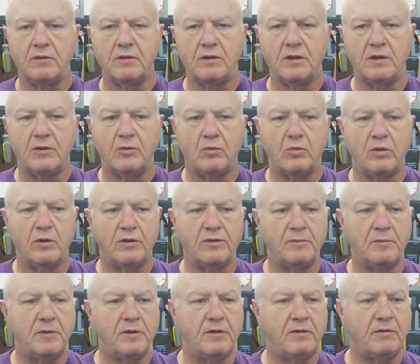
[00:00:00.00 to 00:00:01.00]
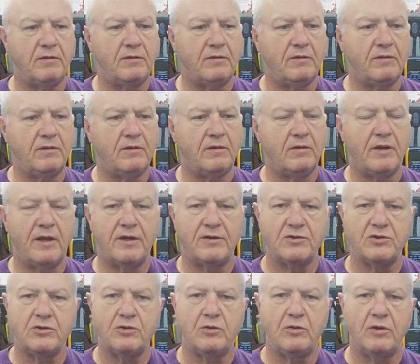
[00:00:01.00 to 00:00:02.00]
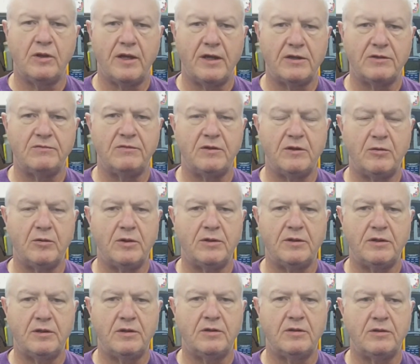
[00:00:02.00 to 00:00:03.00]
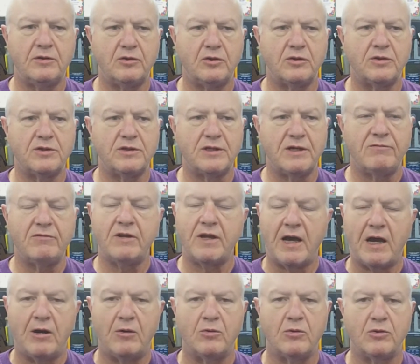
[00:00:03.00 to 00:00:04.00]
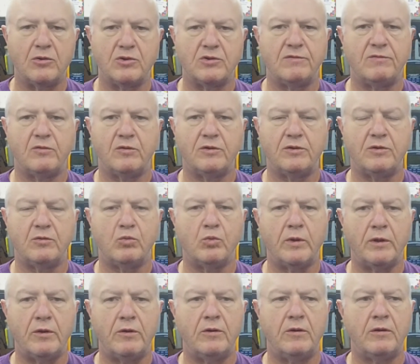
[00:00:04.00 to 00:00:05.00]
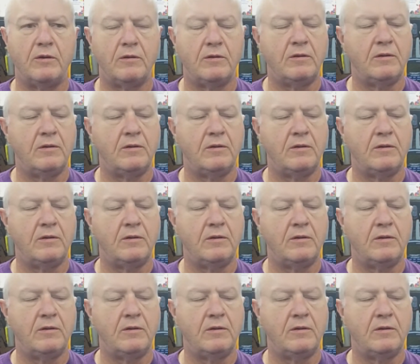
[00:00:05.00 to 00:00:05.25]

I don't want to spend, the last video I did, it took 7 hours for it to render